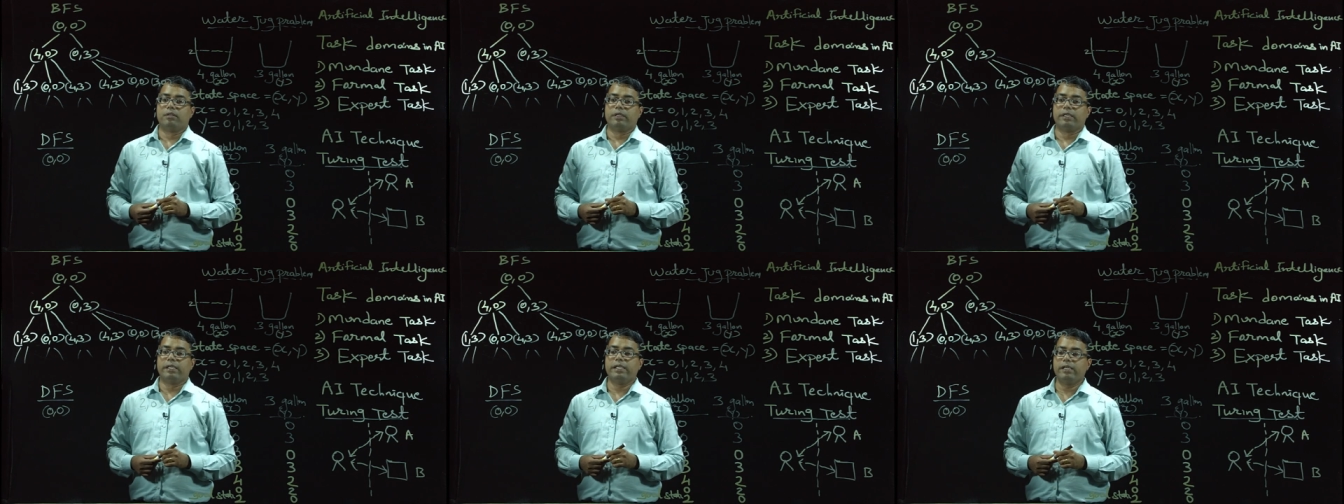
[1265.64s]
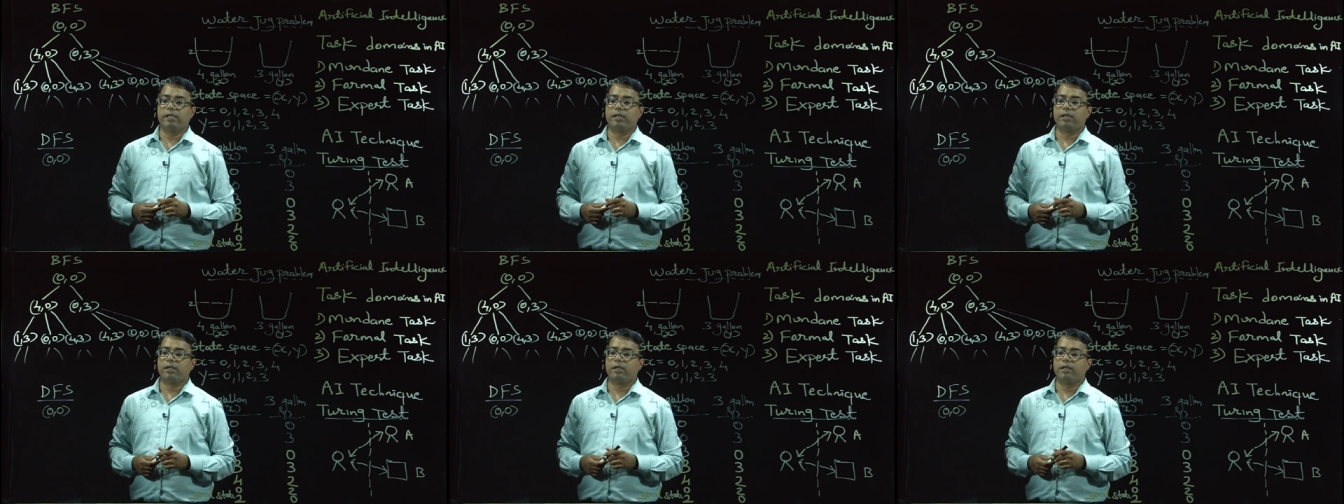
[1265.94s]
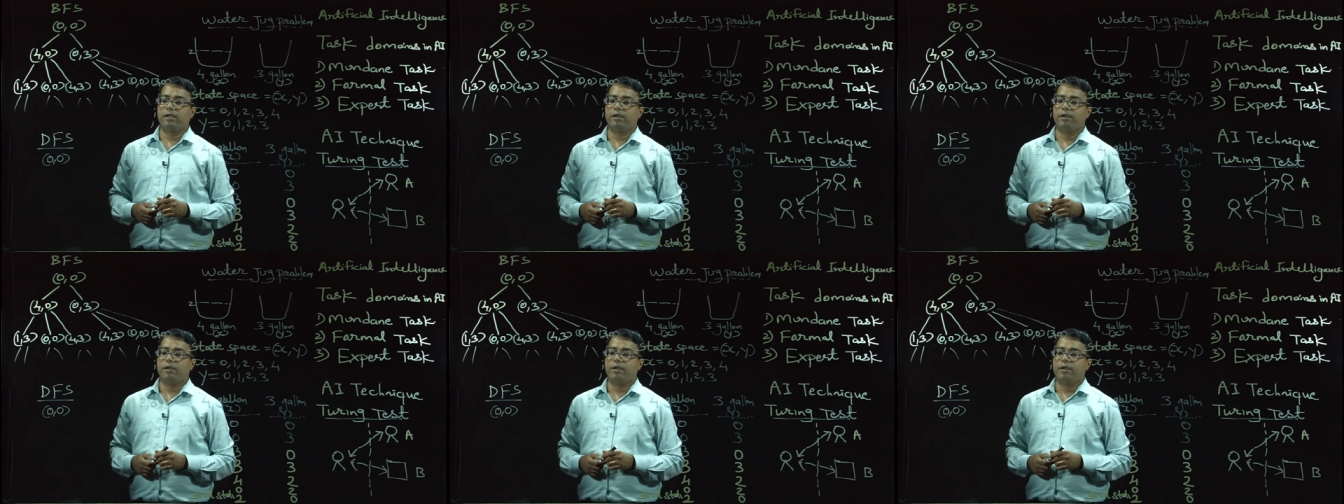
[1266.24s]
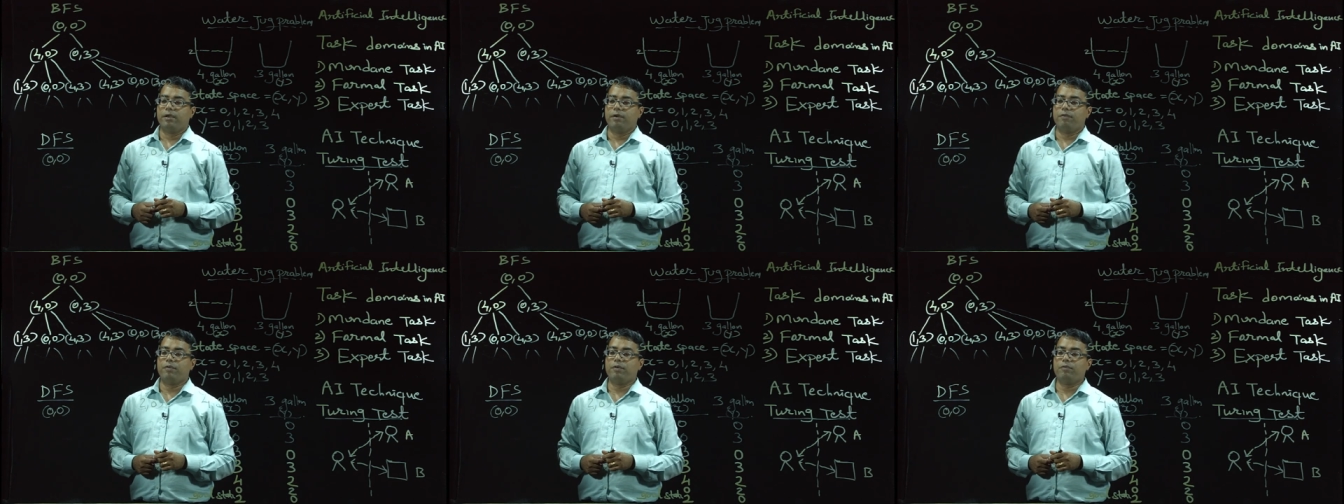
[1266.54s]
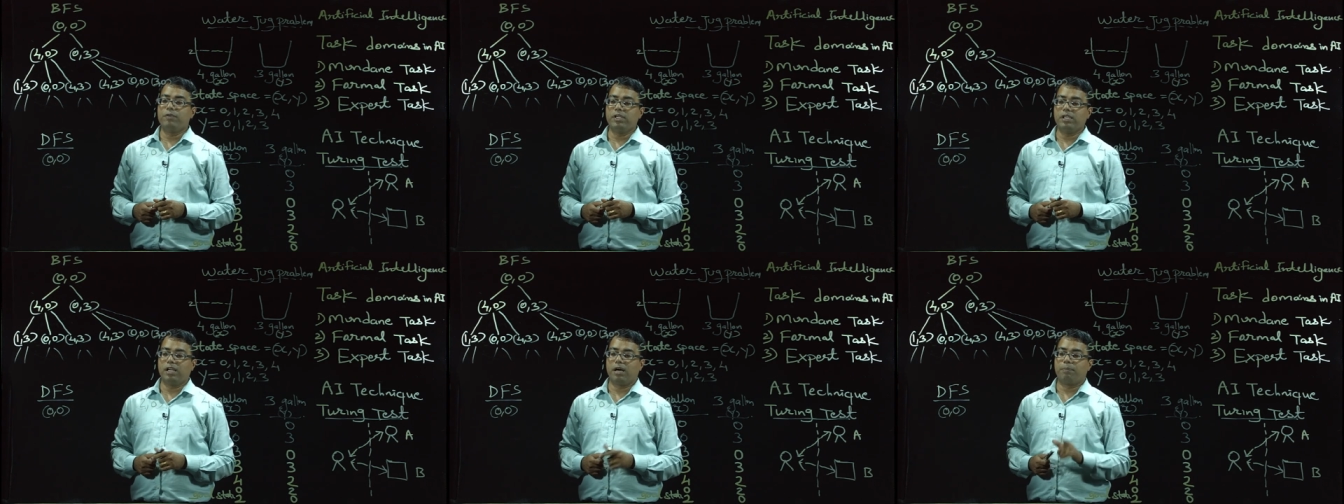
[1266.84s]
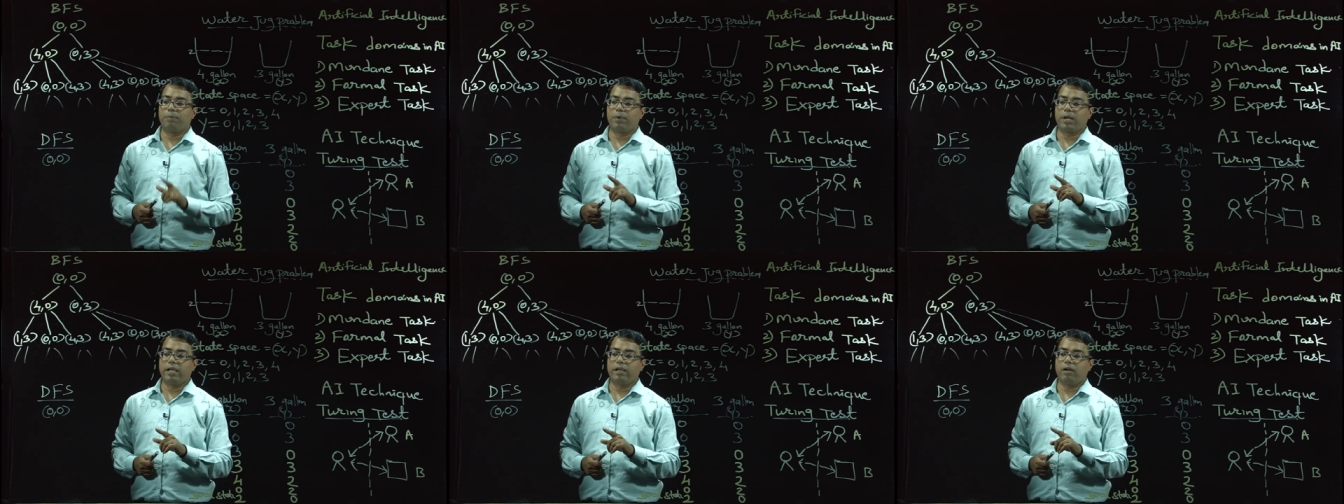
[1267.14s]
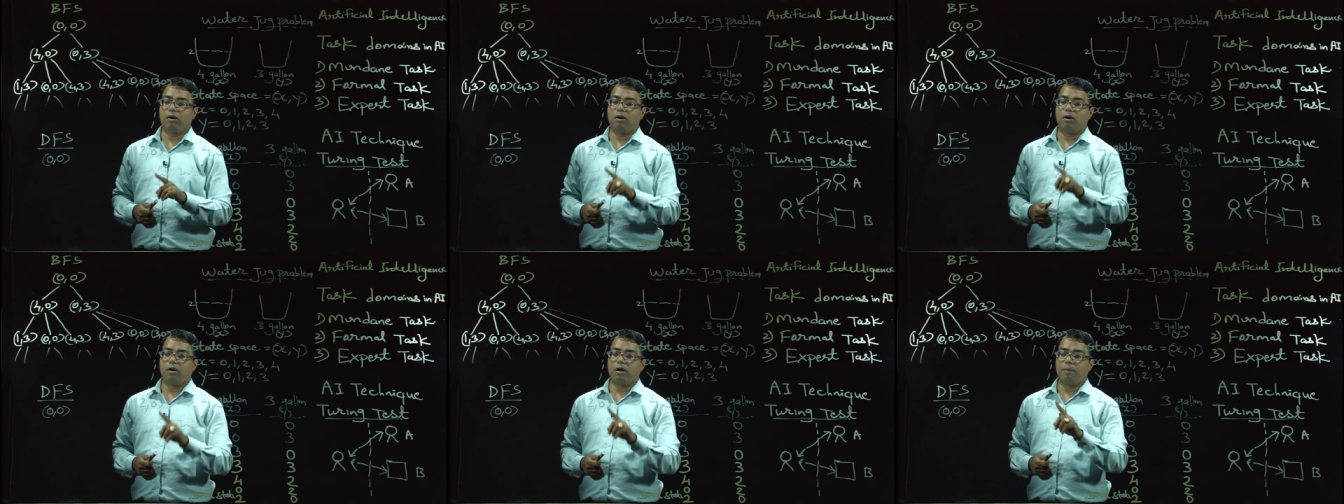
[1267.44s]
here we will apply,
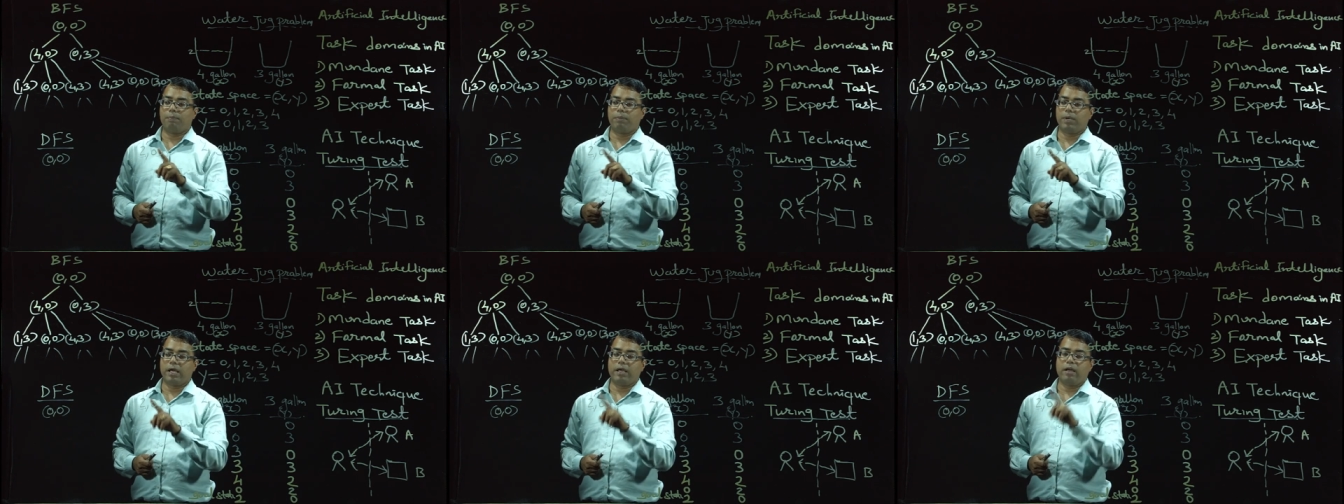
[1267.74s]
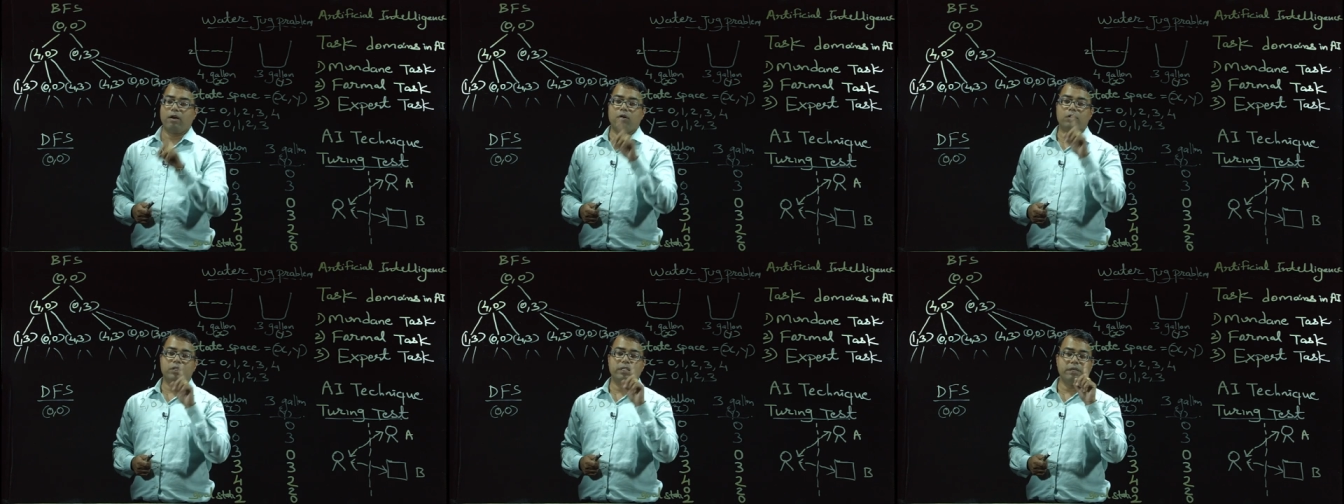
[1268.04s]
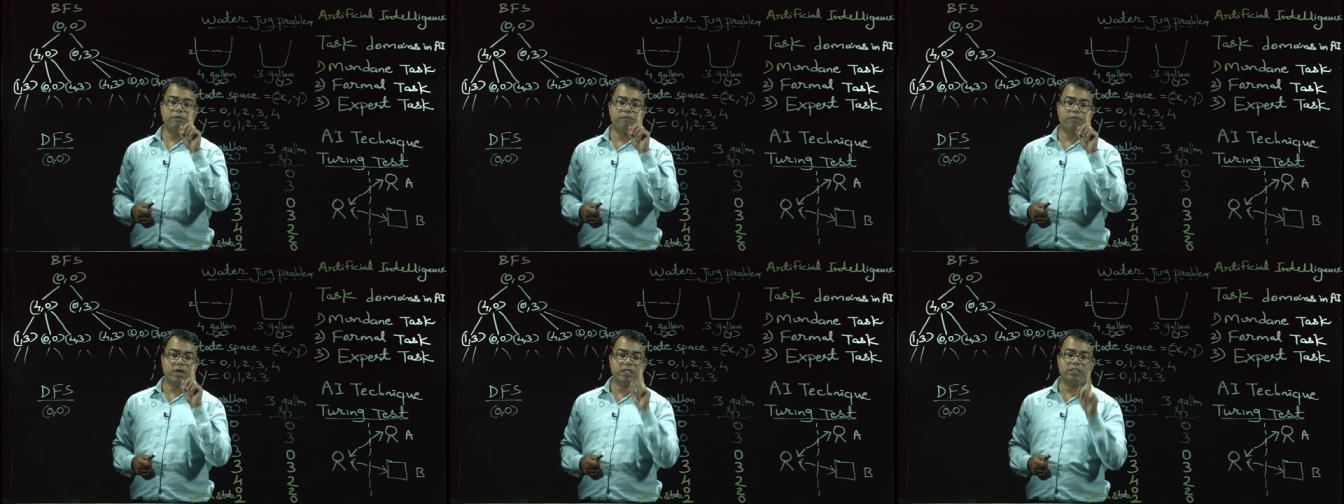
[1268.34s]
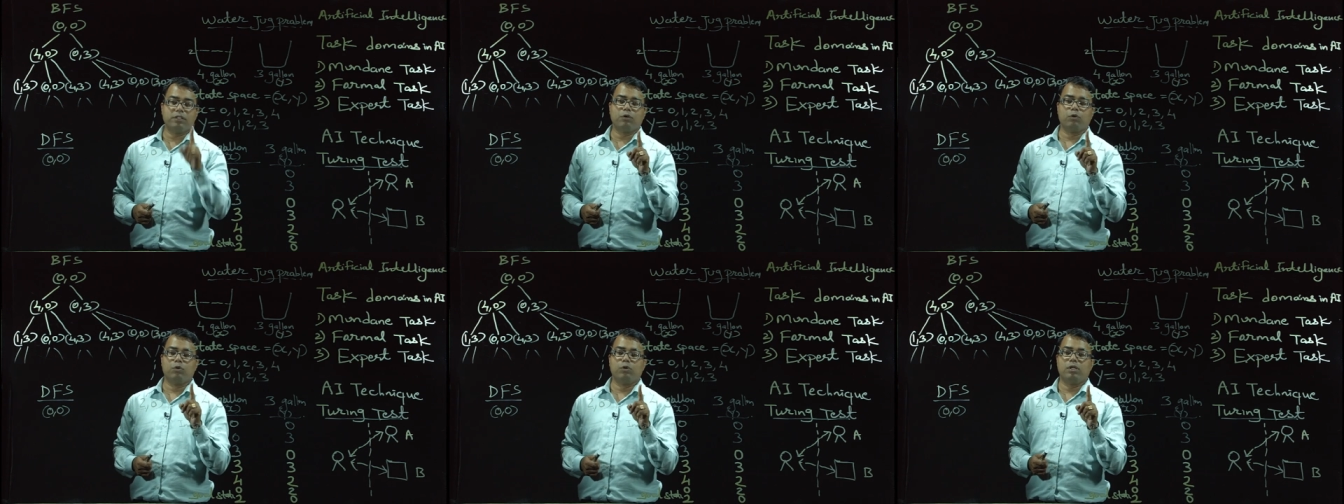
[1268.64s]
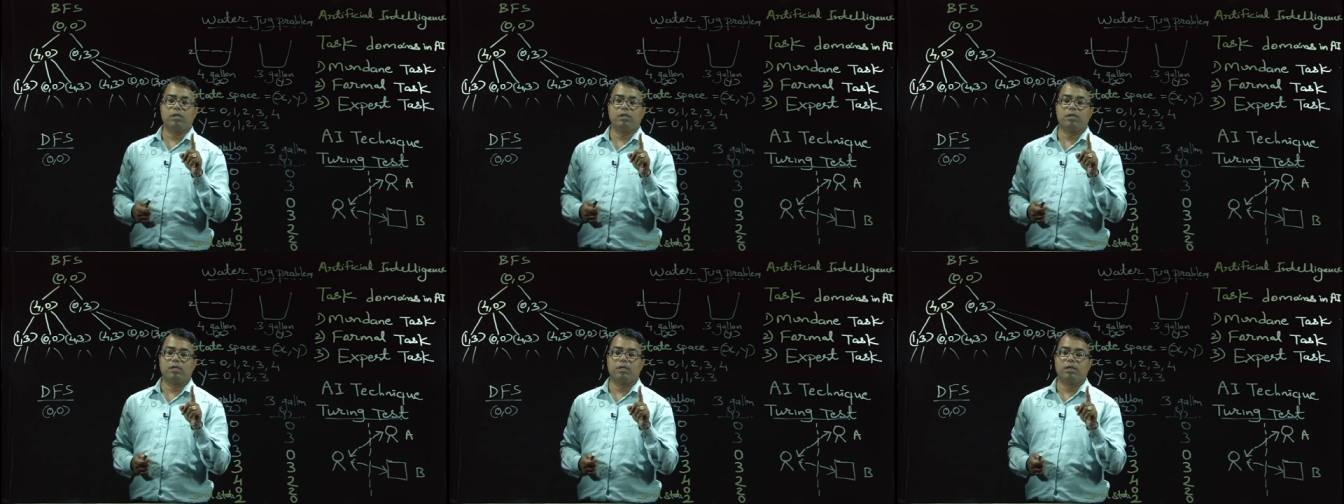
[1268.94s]
apply only one rule